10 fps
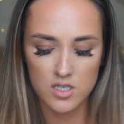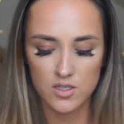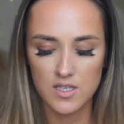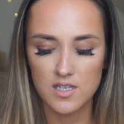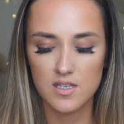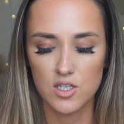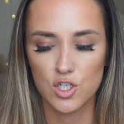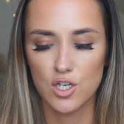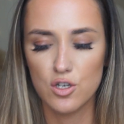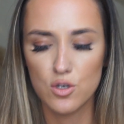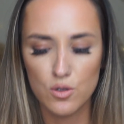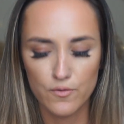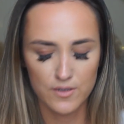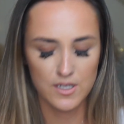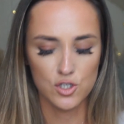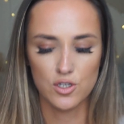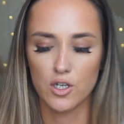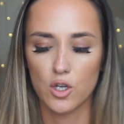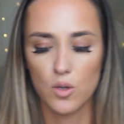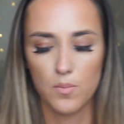So this is actually a new foundation that I
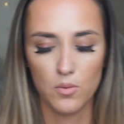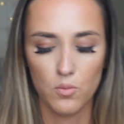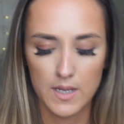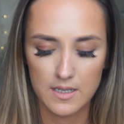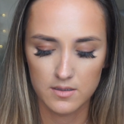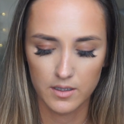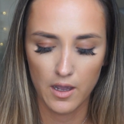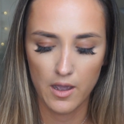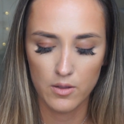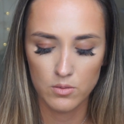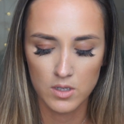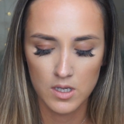got a couple of weeks ago.